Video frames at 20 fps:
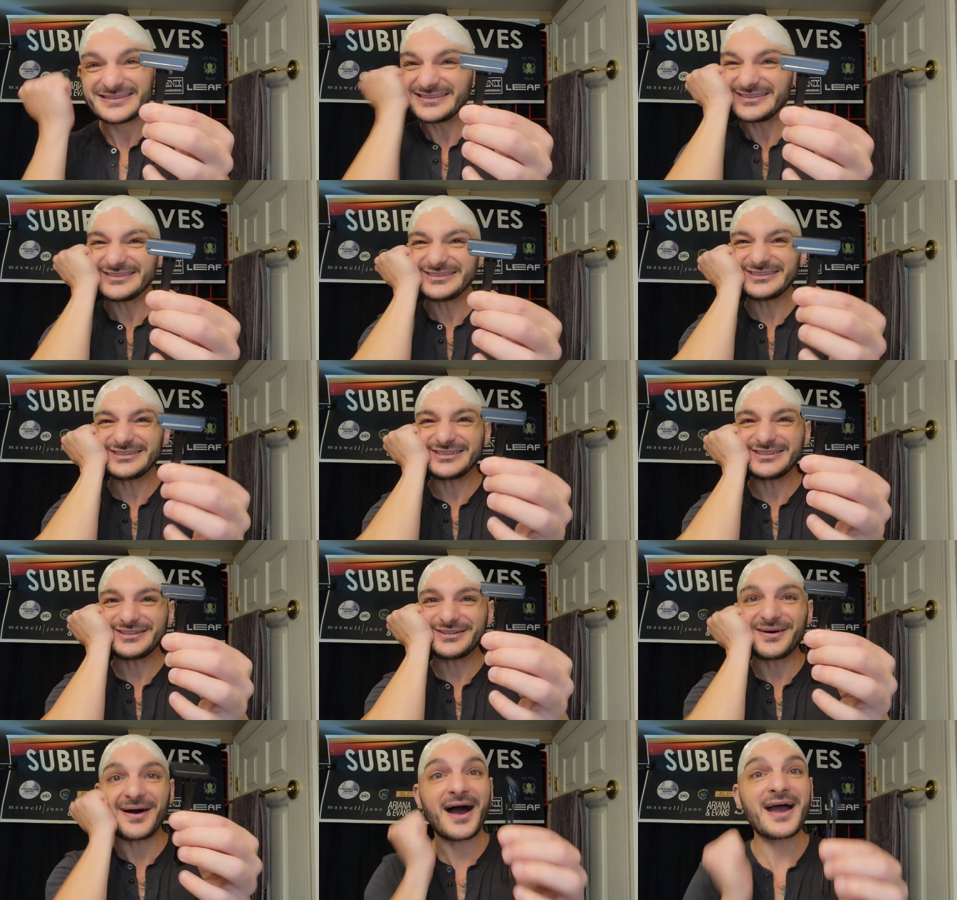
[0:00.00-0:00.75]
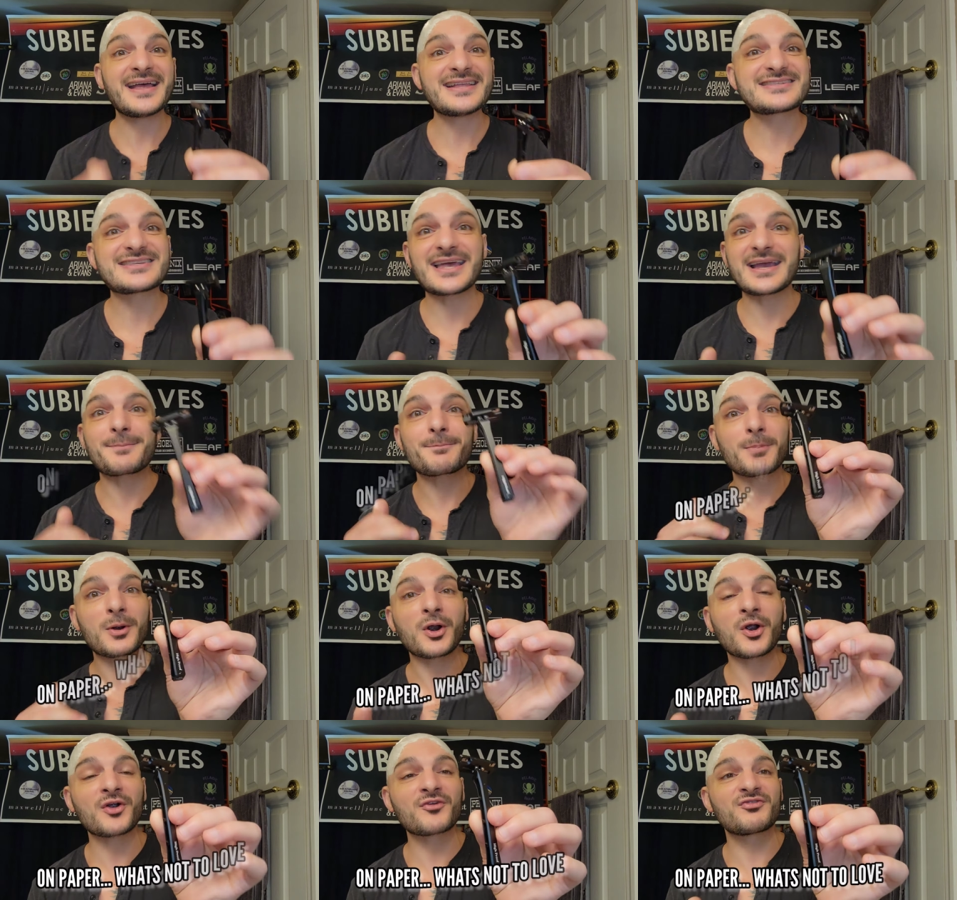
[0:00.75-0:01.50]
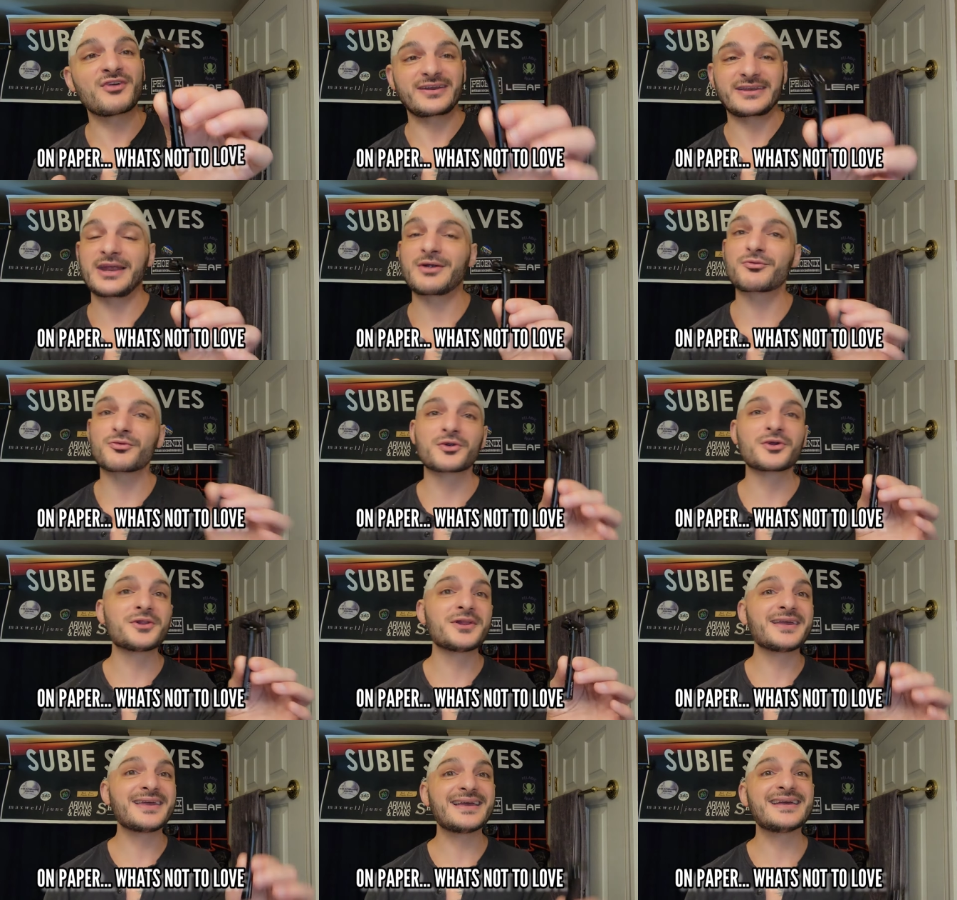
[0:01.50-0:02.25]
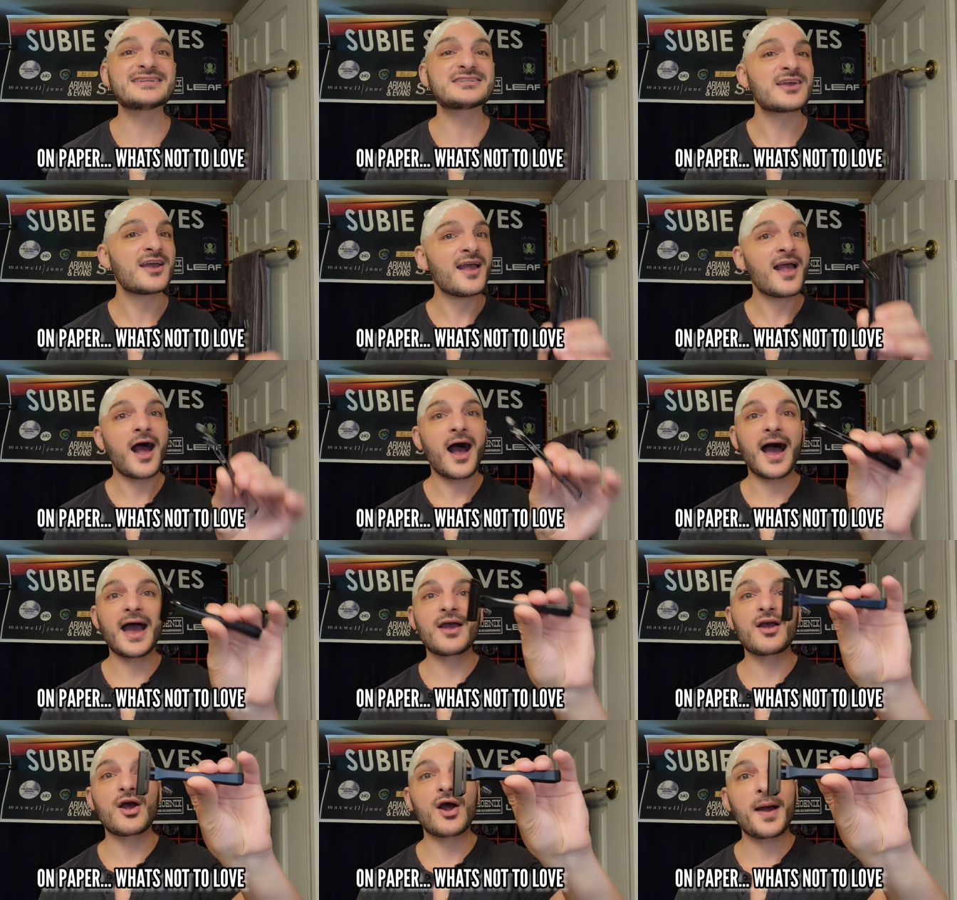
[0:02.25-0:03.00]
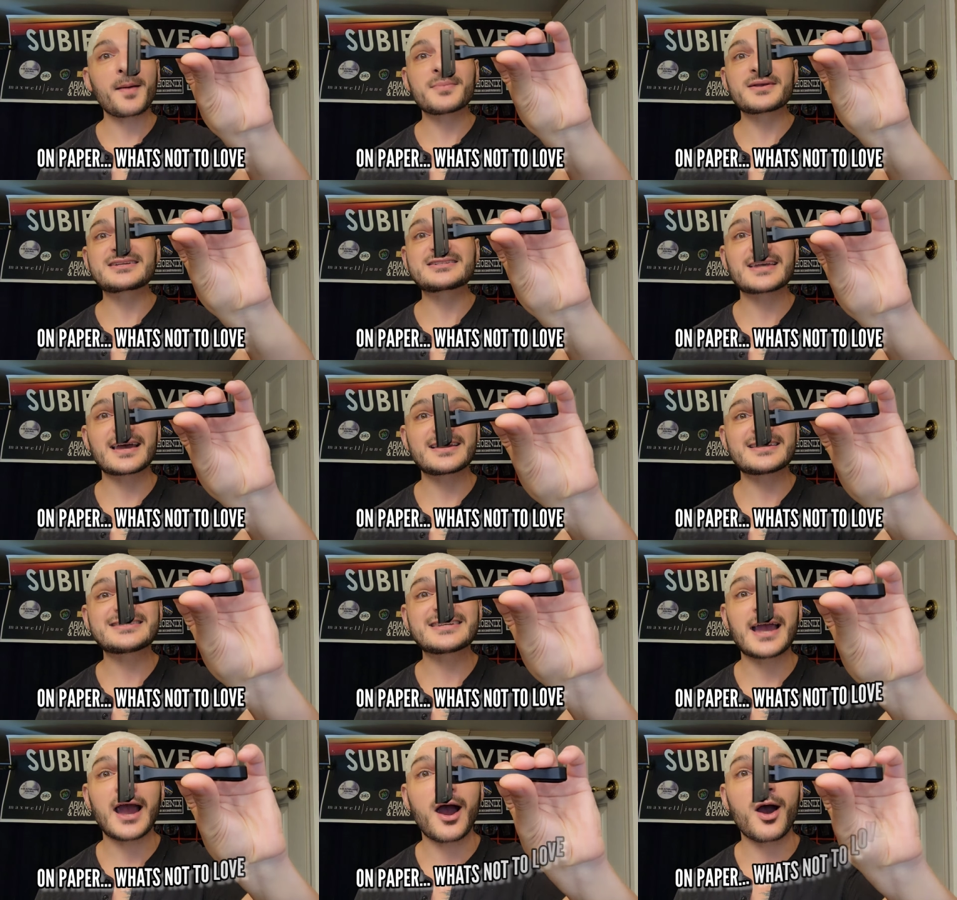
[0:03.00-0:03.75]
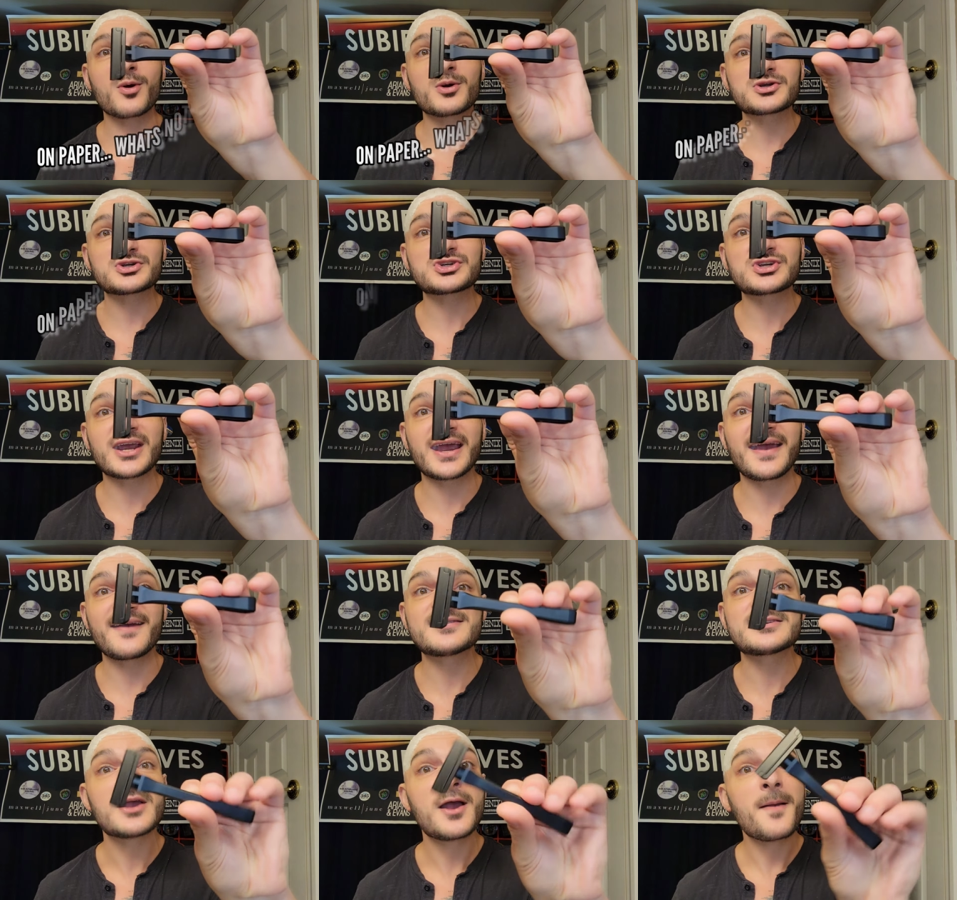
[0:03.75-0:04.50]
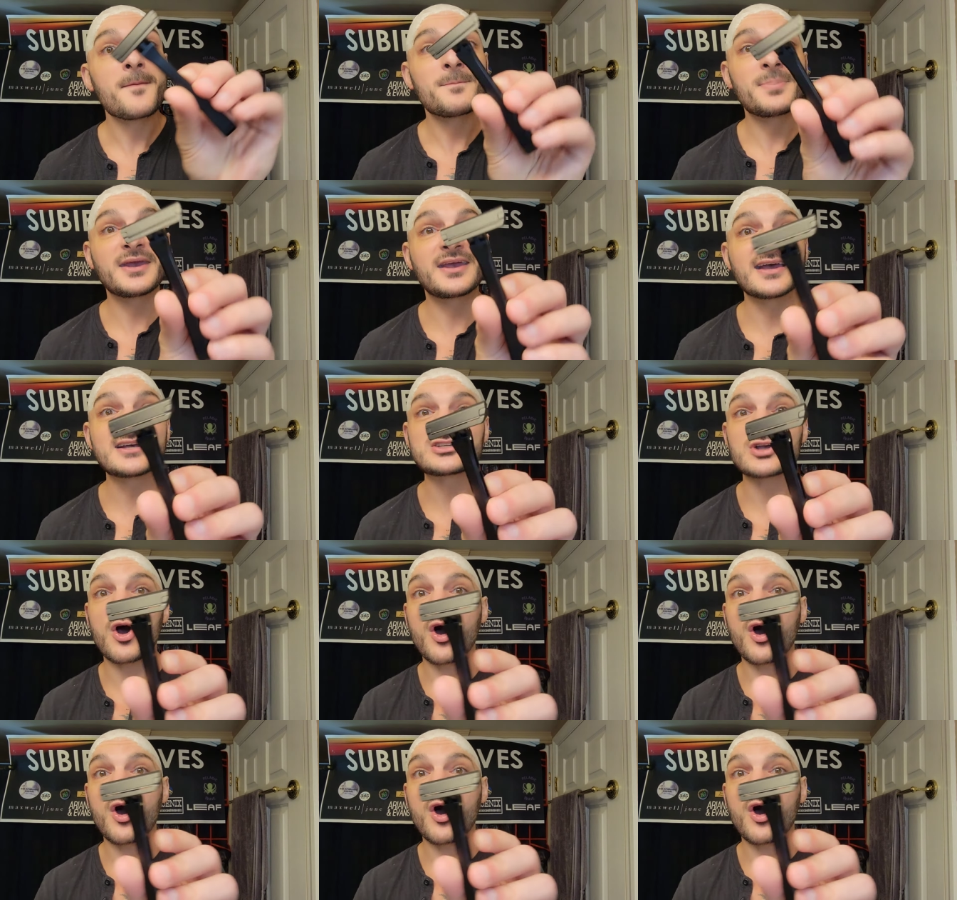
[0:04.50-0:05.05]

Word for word: Oh, it's like perfect. It really is. I, I'm excited to see how it shaves because